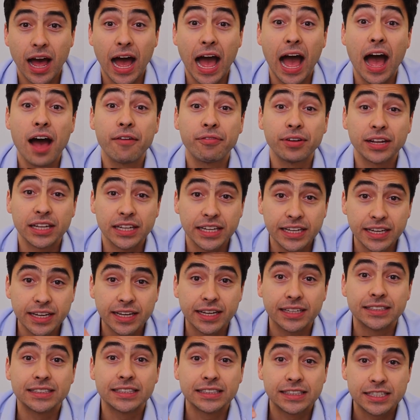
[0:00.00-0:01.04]
I have a link
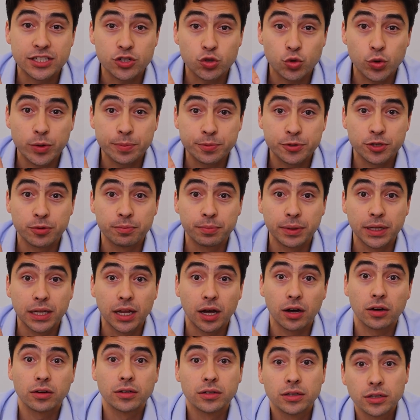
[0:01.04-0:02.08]
in the description
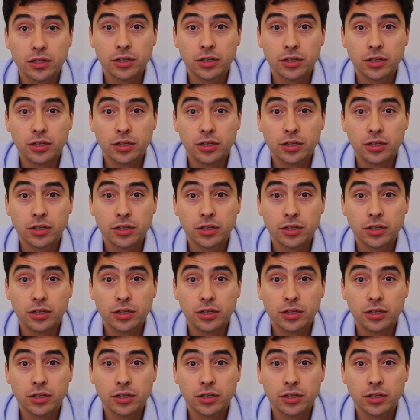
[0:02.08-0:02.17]
below.